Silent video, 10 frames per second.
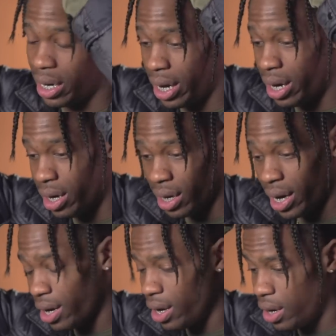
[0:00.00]
Atlanta,
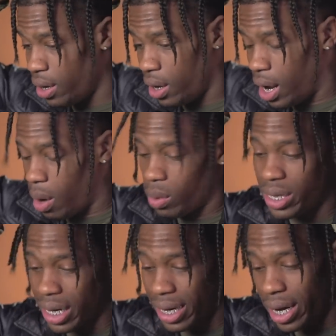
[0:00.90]
like I went
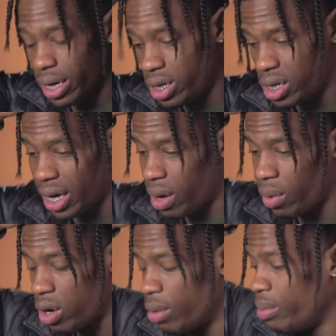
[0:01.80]
to Atlanta just to, like
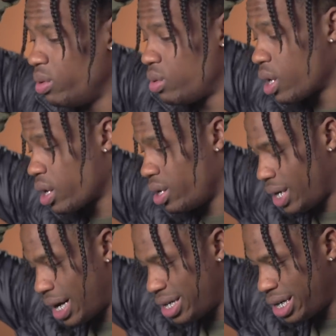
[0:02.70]
work on music, and
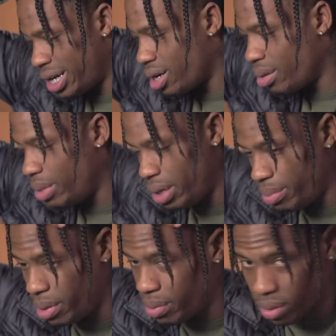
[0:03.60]
I just ended up meeting
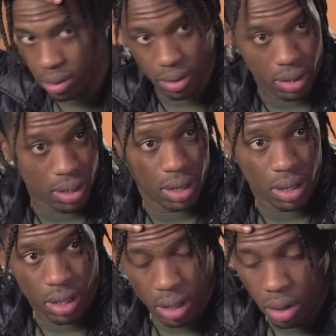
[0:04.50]
people,
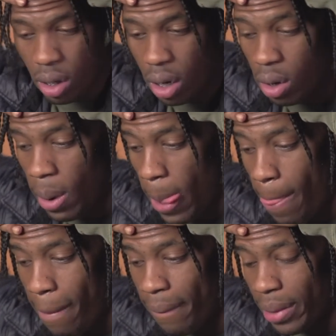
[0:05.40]
you know.
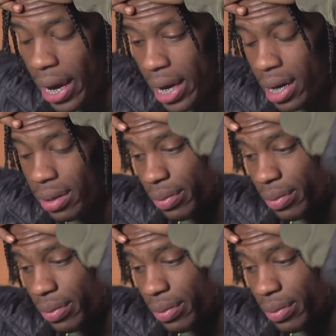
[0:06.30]
And like,